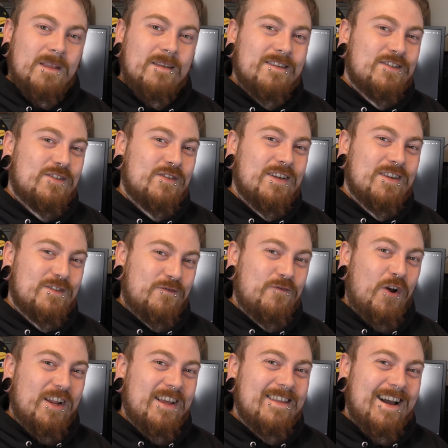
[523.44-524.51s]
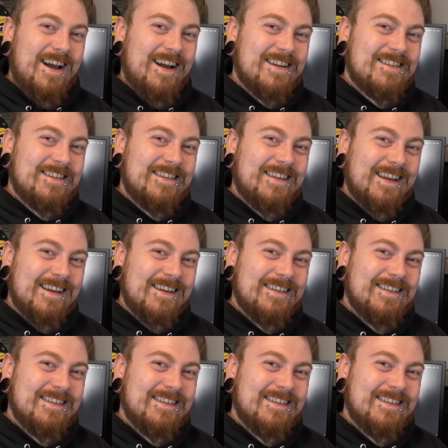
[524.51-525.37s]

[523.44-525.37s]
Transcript: It's funny that, isn't it?